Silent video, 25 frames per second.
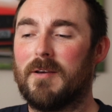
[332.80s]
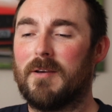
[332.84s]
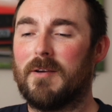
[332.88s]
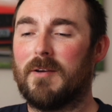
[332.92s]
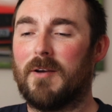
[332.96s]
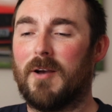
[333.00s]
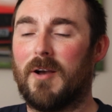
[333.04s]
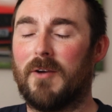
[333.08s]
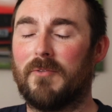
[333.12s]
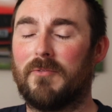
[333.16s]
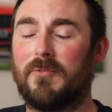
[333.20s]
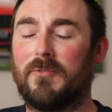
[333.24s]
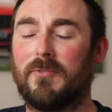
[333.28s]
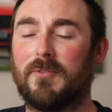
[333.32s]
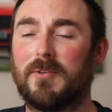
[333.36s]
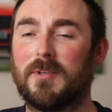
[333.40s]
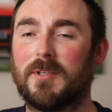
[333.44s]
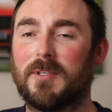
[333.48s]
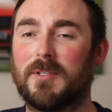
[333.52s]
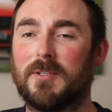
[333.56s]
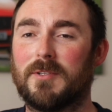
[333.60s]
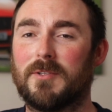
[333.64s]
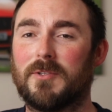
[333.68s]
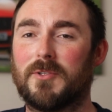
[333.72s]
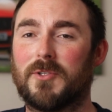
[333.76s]
I've
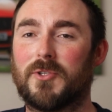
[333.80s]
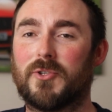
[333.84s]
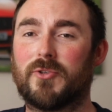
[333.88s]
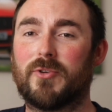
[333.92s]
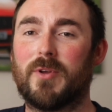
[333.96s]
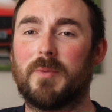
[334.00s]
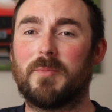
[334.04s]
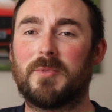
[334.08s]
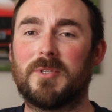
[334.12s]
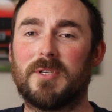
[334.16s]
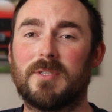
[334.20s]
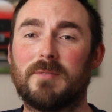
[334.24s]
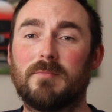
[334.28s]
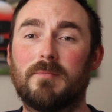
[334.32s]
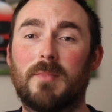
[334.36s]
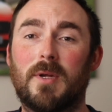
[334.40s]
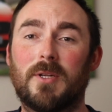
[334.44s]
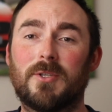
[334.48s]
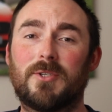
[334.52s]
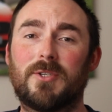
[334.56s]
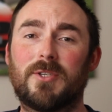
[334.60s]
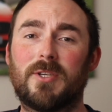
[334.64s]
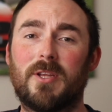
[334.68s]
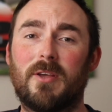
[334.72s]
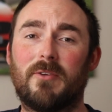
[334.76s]
stripped as
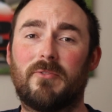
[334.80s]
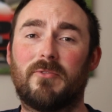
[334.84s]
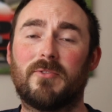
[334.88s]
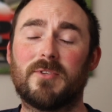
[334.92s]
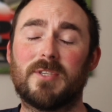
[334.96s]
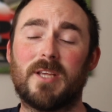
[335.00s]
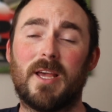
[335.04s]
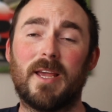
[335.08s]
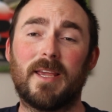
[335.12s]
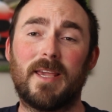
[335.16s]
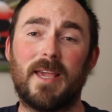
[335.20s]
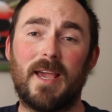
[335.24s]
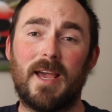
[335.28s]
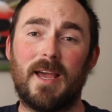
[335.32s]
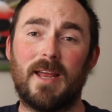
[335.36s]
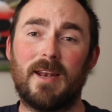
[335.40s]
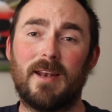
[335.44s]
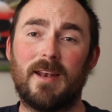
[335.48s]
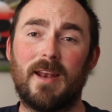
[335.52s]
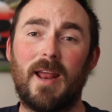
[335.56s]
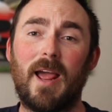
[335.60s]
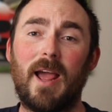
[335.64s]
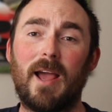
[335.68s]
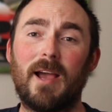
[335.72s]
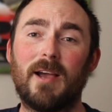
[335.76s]
much stuff as I
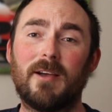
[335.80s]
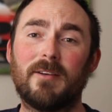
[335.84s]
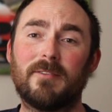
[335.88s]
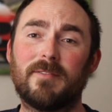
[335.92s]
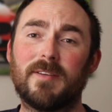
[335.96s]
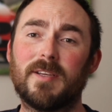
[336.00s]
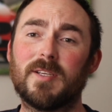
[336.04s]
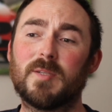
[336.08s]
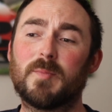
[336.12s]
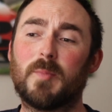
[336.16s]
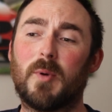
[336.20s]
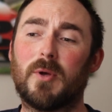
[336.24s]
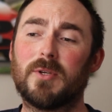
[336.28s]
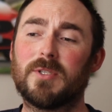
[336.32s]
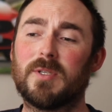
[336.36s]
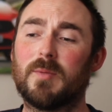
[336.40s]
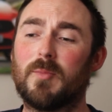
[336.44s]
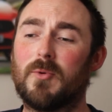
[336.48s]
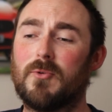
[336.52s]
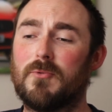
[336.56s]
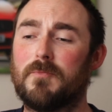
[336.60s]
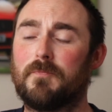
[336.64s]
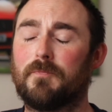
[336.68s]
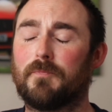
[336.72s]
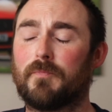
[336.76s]
can out of it as
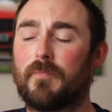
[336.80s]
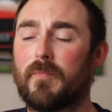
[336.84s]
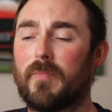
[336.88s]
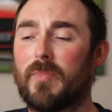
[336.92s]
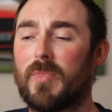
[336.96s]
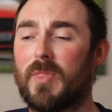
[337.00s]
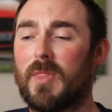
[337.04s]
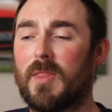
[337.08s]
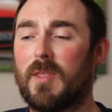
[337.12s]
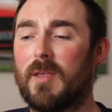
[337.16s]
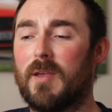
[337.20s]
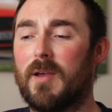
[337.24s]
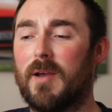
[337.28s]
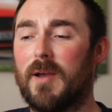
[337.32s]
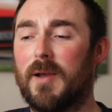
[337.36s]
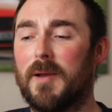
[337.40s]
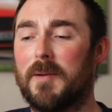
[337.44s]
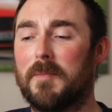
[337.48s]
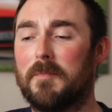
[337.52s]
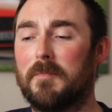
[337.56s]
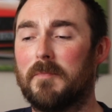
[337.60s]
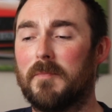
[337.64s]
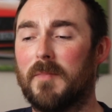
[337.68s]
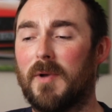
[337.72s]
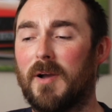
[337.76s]
possible.
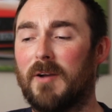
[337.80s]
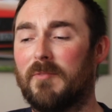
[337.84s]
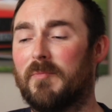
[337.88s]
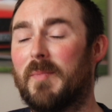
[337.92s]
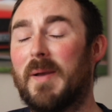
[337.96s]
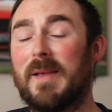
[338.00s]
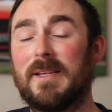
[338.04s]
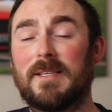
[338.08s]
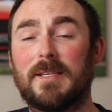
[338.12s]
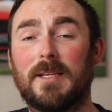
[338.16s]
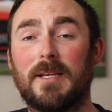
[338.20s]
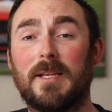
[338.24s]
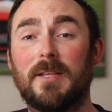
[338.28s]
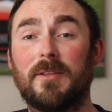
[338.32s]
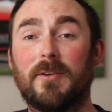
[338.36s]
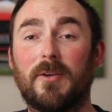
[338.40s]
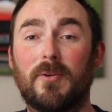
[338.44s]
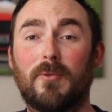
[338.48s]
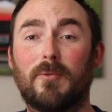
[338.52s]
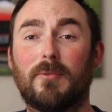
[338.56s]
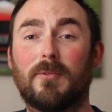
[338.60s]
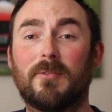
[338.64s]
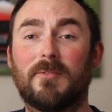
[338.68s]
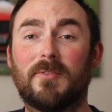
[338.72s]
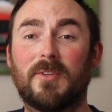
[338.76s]
I've basically done
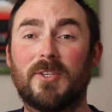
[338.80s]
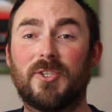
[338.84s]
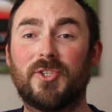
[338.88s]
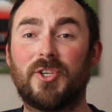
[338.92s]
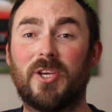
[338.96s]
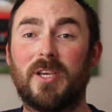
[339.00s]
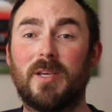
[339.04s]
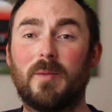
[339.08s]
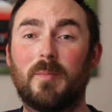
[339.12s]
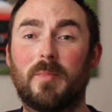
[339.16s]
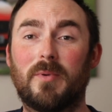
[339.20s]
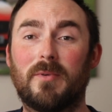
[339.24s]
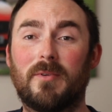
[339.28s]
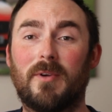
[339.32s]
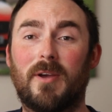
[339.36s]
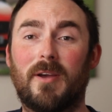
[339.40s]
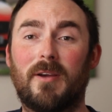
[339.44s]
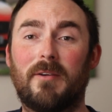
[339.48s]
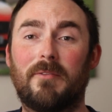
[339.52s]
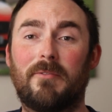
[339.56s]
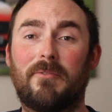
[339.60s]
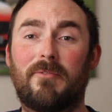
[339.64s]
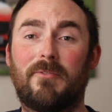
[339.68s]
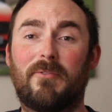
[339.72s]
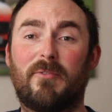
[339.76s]
all of the cheap,
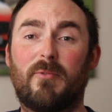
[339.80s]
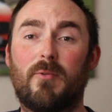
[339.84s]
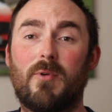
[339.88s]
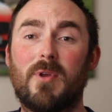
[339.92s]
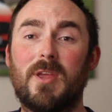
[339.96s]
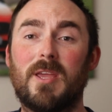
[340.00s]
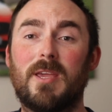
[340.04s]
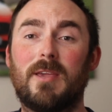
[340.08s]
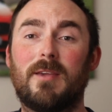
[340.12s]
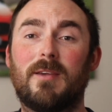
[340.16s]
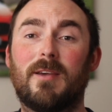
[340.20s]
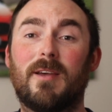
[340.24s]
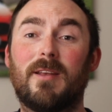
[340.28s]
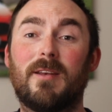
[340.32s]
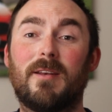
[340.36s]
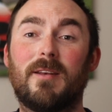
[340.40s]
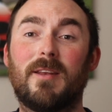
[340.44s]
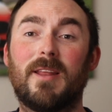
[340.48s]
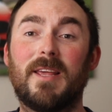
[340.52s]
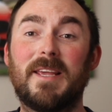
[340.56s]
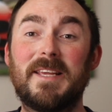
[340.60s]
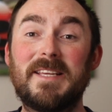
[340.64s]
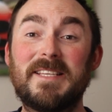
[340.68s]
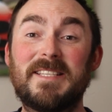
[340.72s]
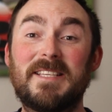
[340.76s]
free and
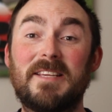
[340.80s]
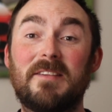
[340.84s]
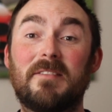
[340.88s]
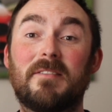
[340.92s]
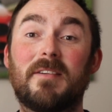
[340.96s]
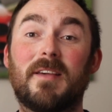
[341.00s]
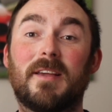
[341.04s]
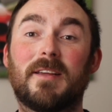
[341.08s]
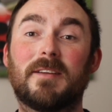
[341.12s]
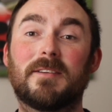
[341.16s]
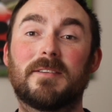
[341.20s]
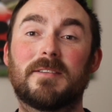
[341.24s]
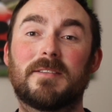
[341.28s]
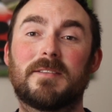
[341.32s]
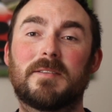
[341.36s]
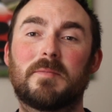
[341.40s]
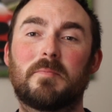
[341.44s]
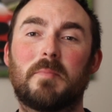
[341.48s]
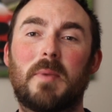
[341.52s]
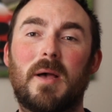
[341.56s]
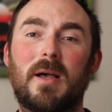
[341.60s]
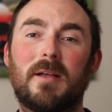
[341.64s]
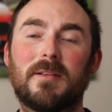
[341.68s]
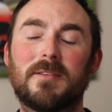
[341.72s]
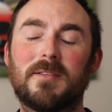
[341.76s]
easy things,
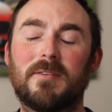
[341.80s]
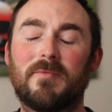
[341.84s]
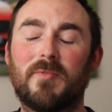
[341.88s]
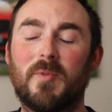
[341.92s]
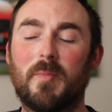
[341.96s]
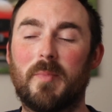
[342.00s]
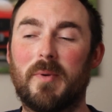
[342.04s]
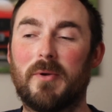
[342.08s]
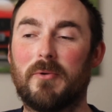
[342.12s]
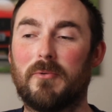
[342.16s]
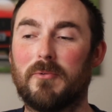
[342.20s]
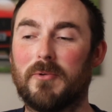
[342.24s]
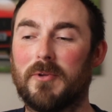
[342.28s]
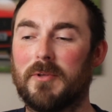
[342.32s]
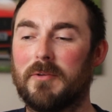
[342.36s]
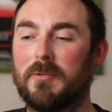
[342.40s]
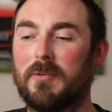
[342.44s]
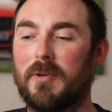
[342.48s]
parts of the build,